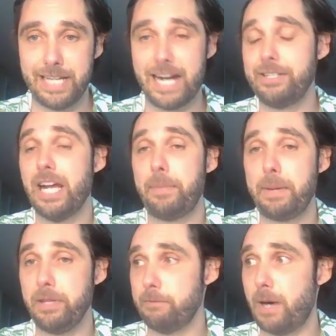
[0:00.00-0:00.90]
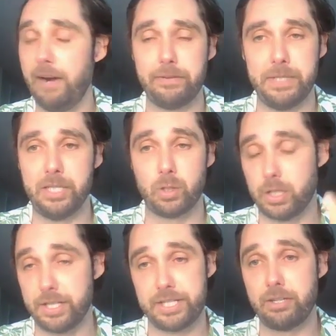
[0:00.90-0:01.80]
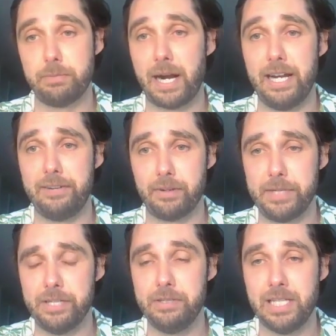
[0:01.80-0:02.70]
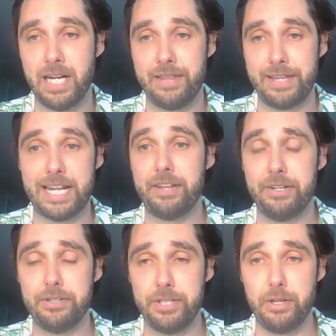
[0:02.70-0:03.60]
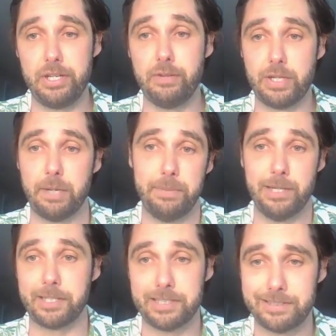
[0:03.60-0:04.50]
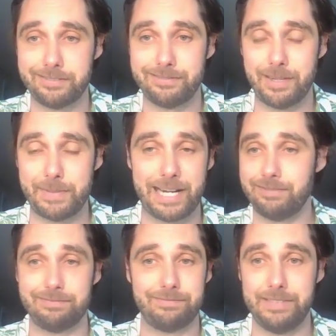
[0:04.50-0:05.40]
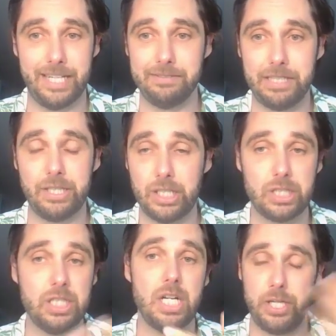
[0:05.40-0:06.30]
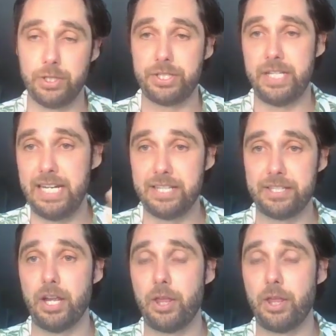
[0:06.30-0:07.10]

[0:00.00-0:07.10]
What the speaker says: Now people that bought from you or consider buying from you, they now don't know that you've written a book about, you're seen as an